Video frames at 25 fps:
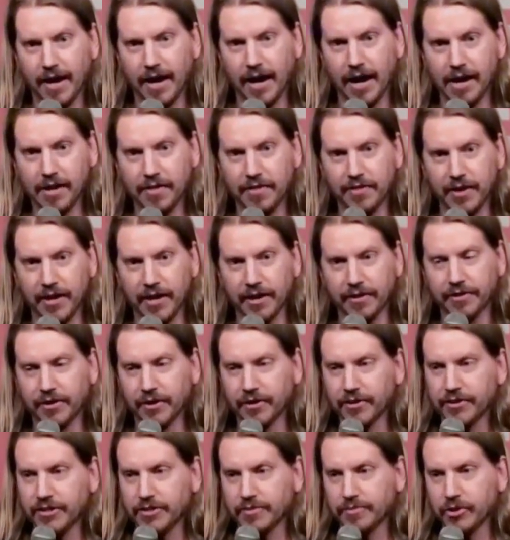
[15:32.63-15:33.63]
I think
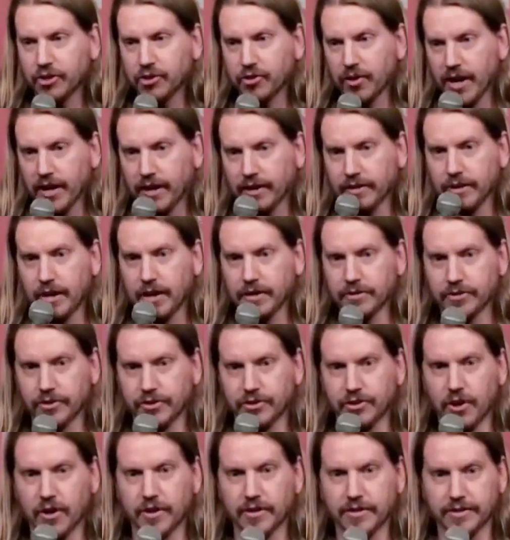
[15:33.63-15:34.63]
there's some tranquilizer
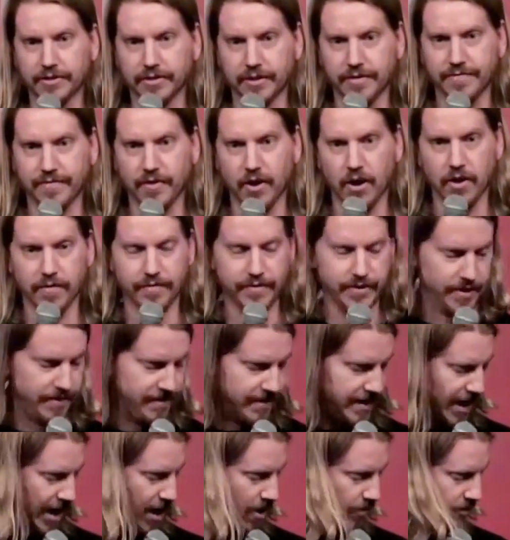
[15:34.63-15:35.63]
darts involved in
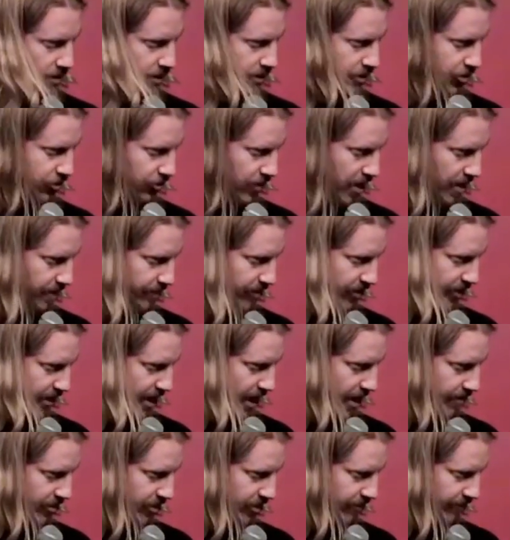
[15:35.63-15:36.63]
that one, Tramp
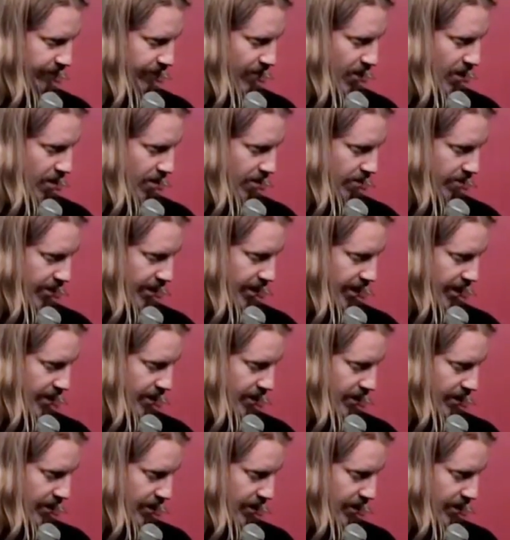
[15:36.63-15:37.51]
Stamp Safari.